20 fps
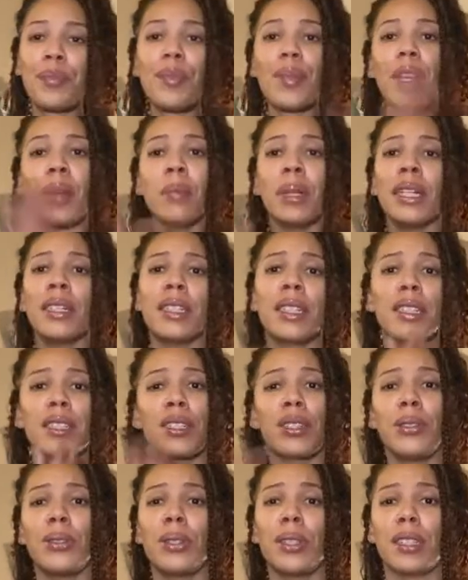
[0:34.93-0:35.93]
Please
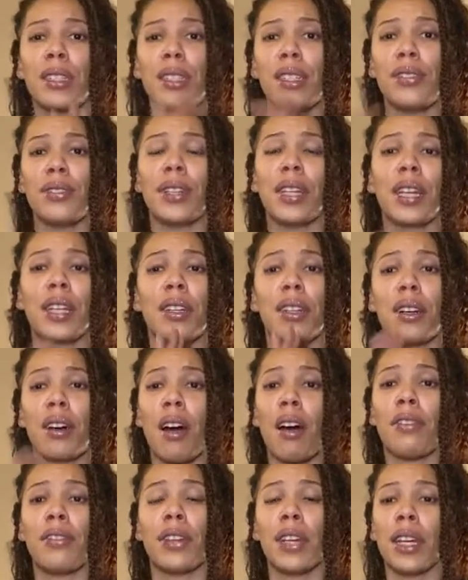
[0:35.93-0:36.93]
excuse the sniffling and the
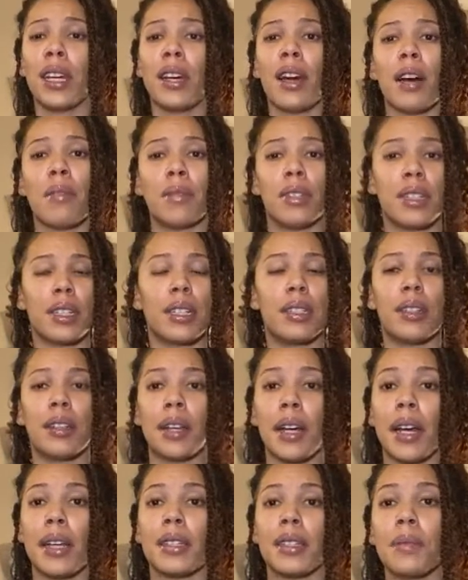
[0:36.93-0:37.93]
coughing. I'm just going to tell you
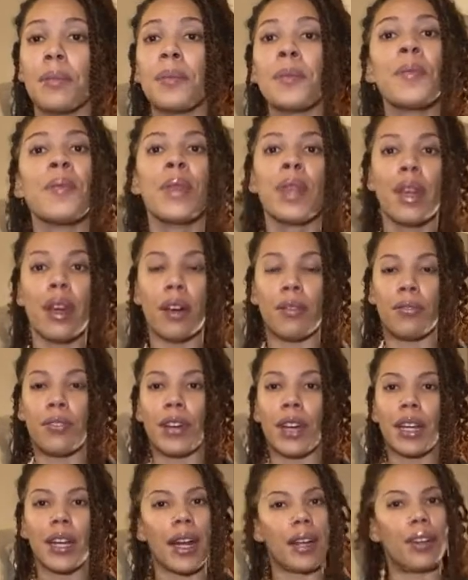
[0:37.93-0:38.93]
guys up
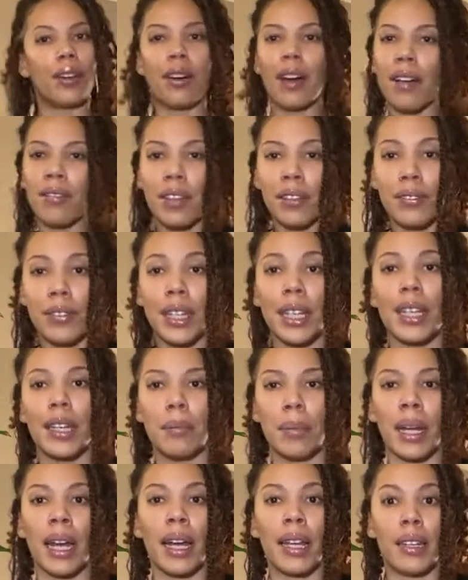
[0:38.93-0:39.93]
front, I don't have the vid,
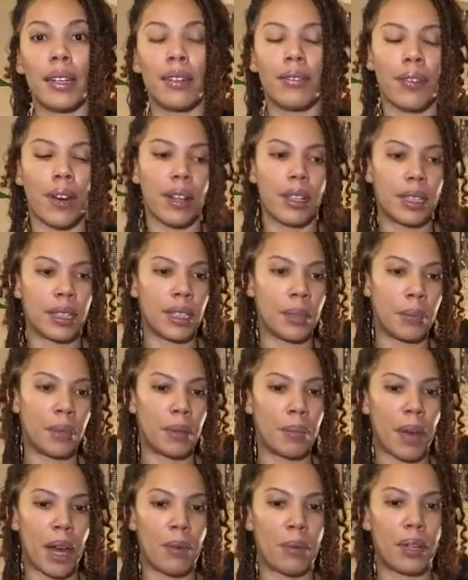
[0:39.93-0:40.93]
but I did fall asleep with
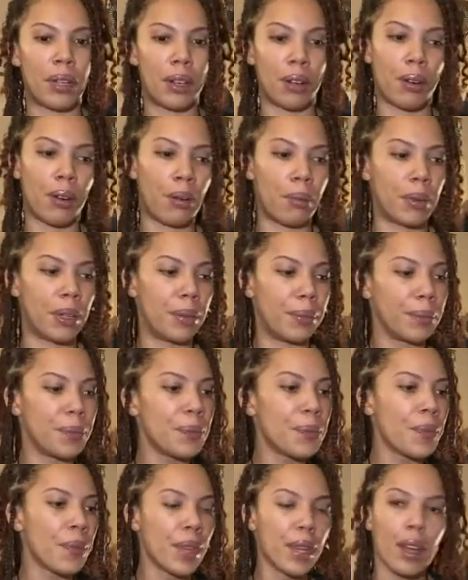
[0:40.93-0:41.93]
my window open,
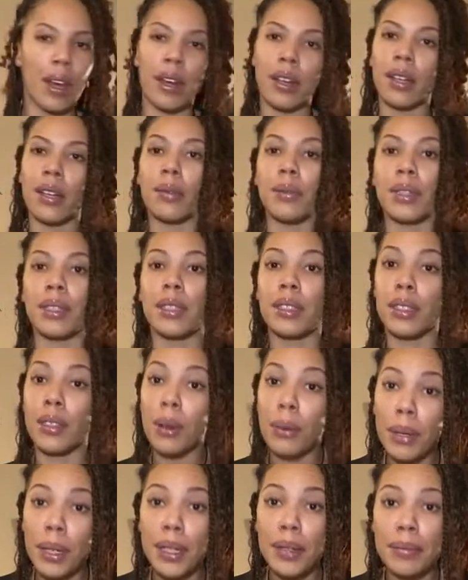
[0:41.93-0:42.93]
and it was
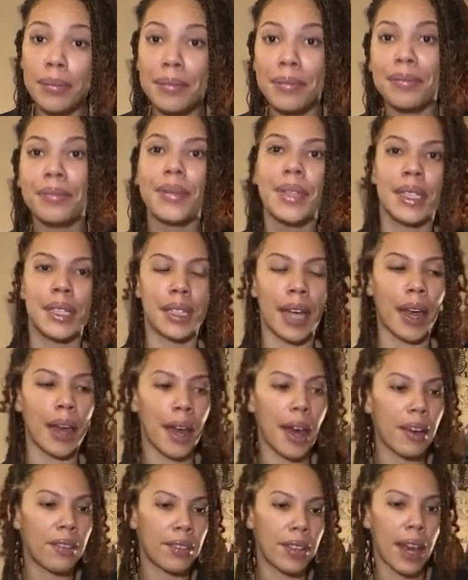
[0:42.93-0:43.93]
snowing because I
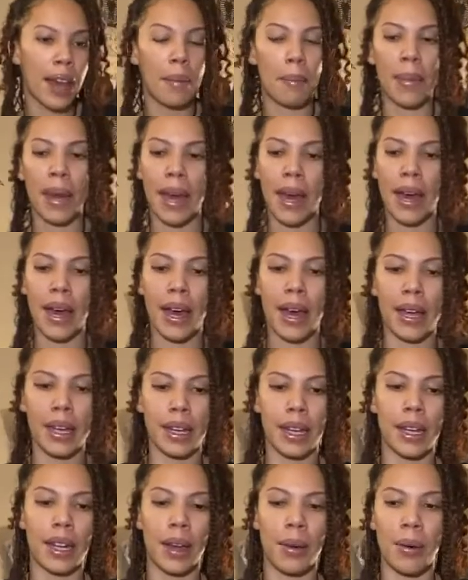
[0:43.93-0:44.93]
have that bad,
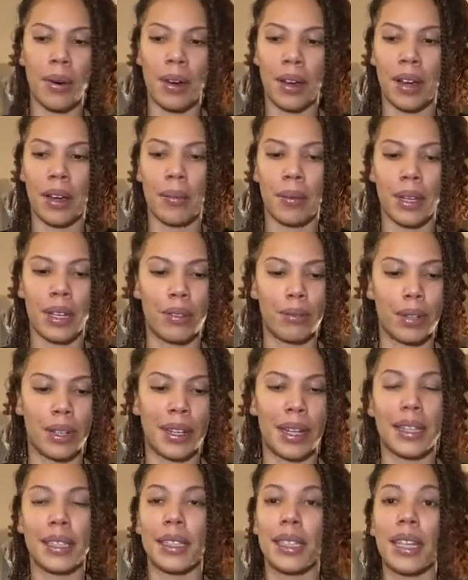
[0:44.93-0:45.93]
and I woke up and
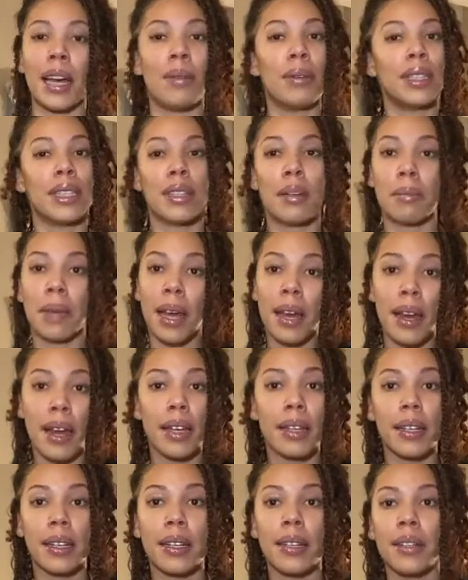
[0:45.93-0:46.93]
realized that that was a bad
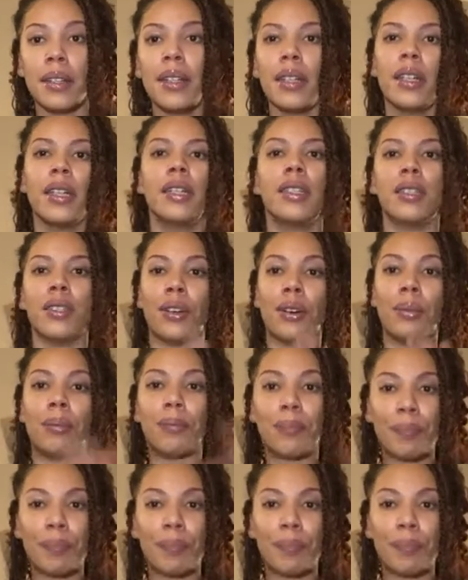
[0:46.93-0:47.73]
idea. So,